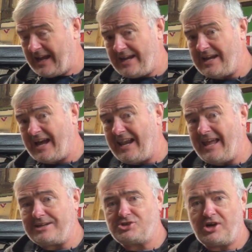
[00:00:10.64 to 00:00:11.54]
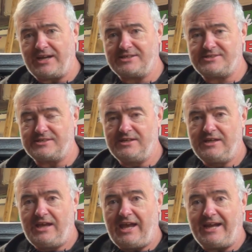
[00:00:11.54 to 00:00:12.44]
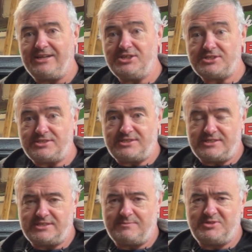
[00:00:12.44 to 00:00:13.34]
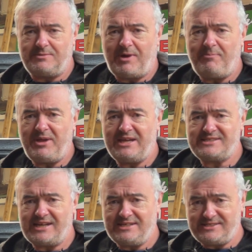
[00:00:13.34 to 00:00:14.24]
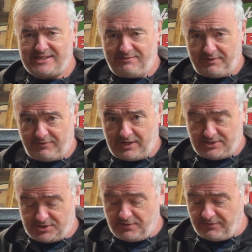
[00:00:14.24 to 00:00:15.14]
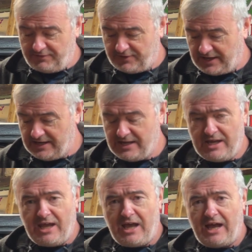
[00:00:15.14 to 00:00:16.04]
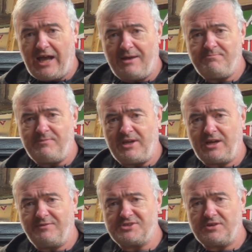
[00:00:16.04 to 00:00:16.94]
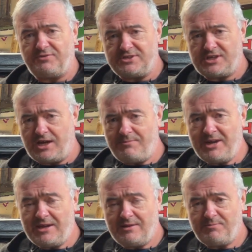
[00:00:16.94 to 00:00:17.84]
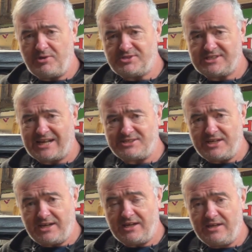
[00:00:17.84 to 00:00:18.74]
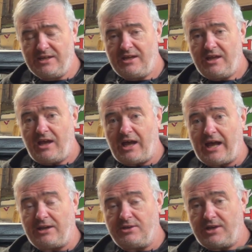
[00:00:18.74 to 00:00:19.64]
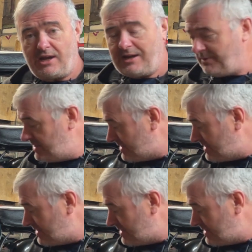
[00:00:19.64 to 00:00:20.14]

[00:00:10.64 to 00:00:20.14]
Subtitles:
a Electrex ignition system to my BSA C15-250. It covers off the timing, both static and dynamic